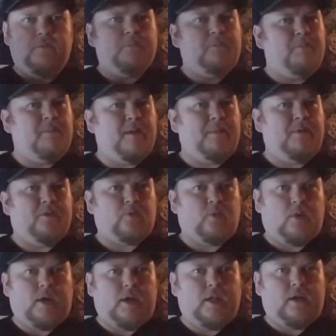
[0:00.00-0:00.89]
Maybe a
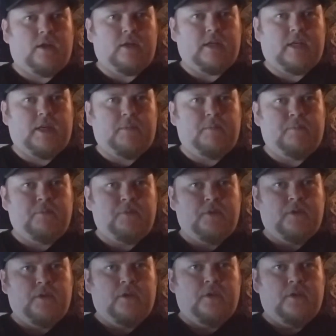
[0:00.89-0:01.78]
$20 game.
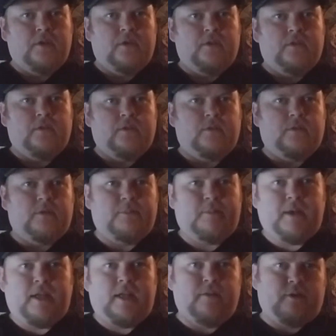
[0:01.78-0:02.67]
So
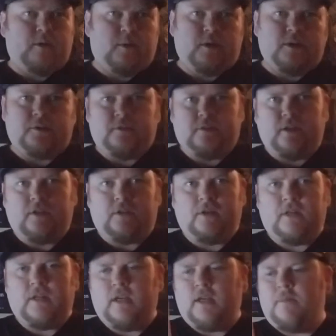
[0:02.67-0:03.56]
debating if I want to sell it
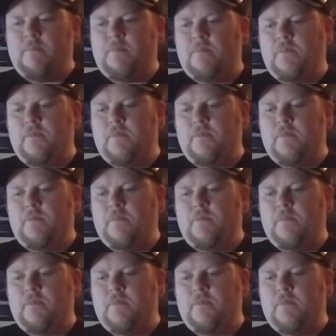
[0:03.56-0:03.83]
or not,